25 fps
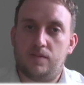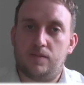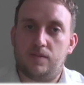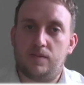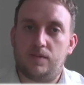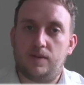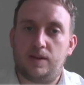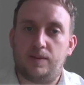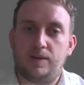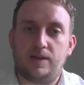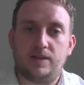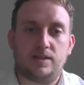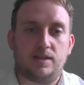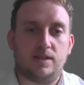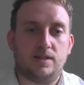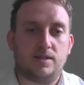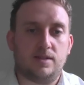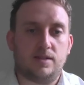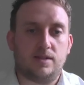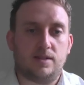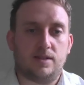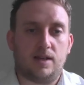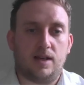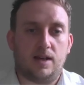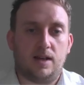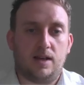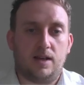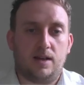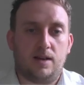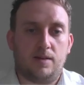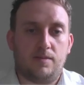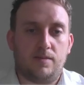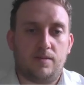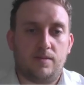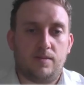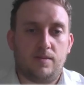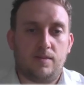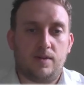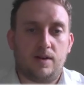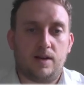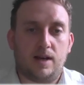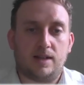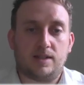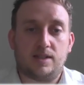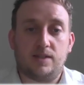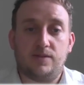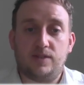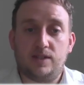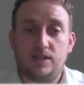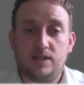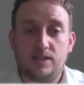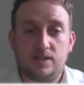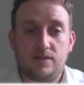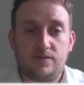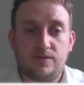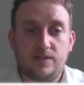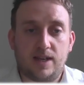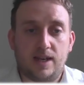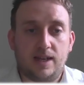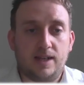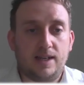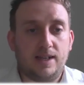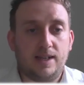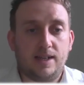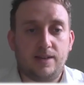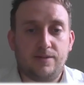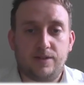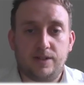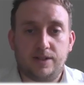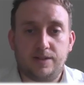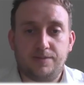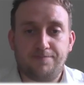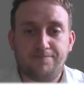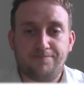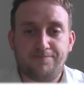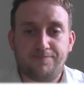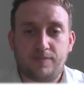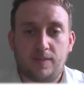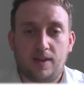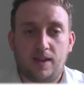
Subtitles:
he meets his activities of daily living.